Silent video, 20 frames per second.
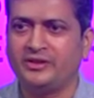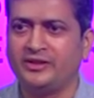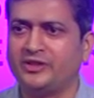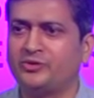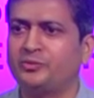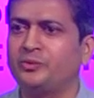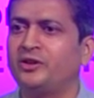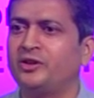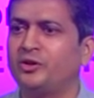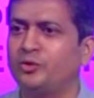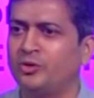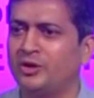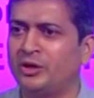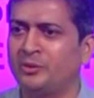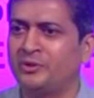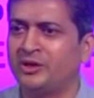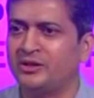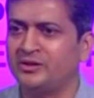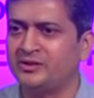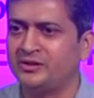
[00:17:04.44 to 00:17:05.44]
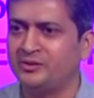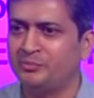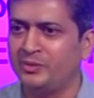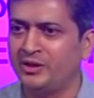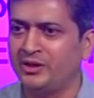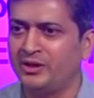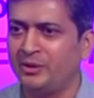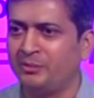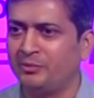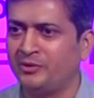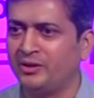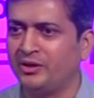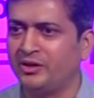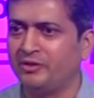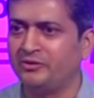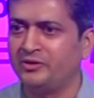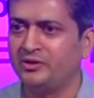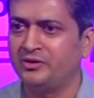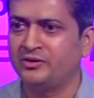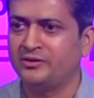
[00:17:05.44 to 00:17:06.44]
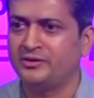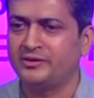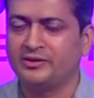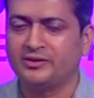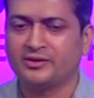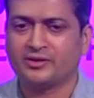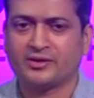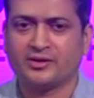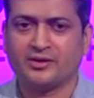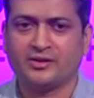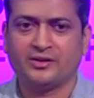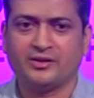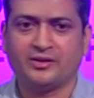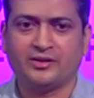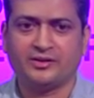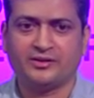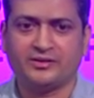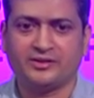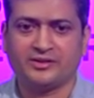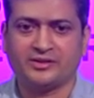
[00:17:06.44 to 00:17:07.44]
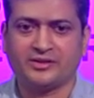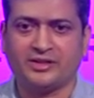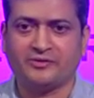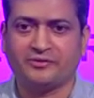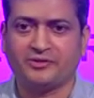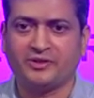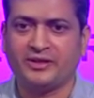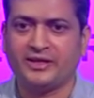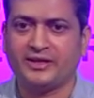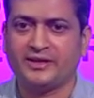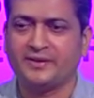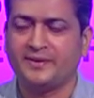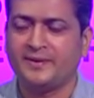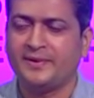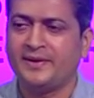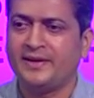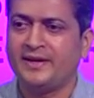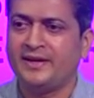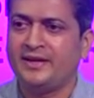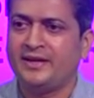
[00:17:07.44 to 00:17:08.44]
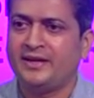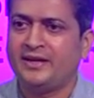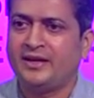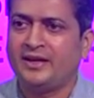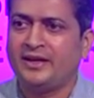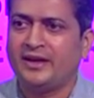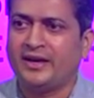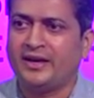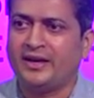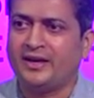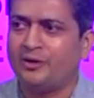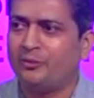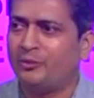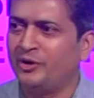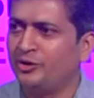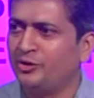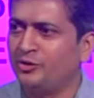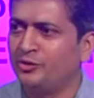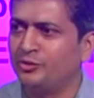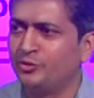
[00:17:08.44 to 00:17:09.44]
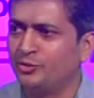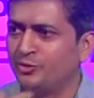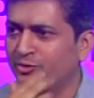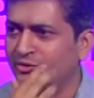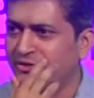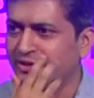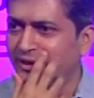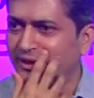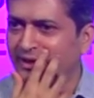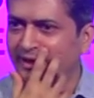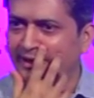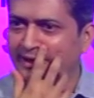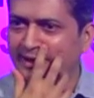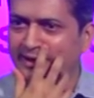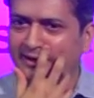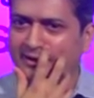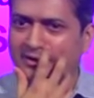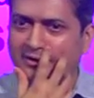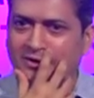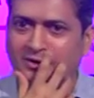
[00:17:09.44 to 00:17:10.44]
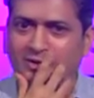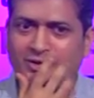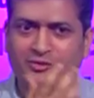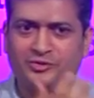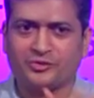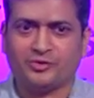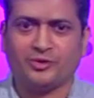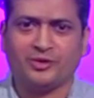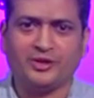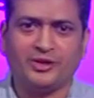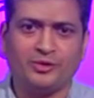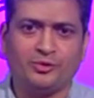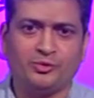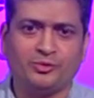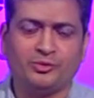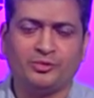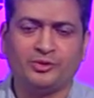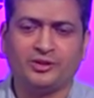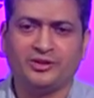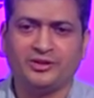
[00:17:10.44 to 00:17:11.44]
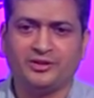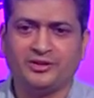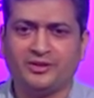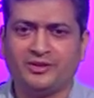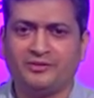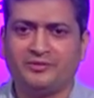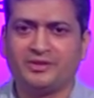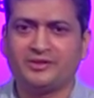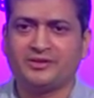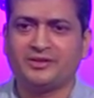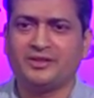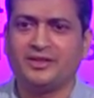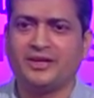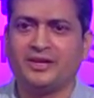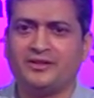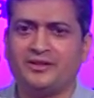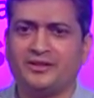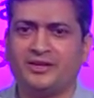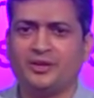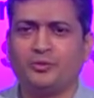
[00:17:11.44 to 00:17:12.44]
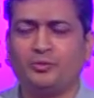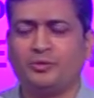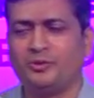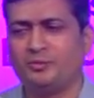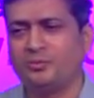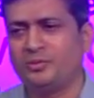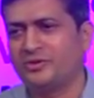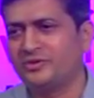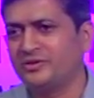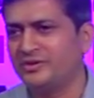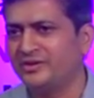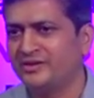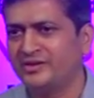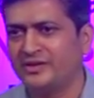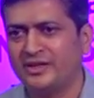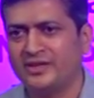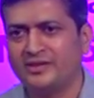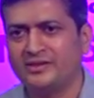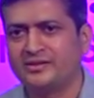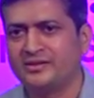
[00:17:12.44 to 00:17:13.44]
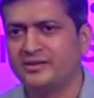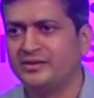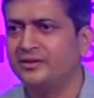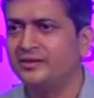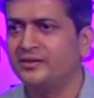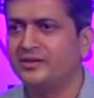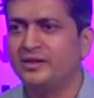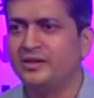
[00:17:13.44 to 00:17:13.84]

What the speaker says: That's when Raghuram Rajan became the governor just after that. And I went to Chennai and I was talking to investor gathering, and one person said, listen,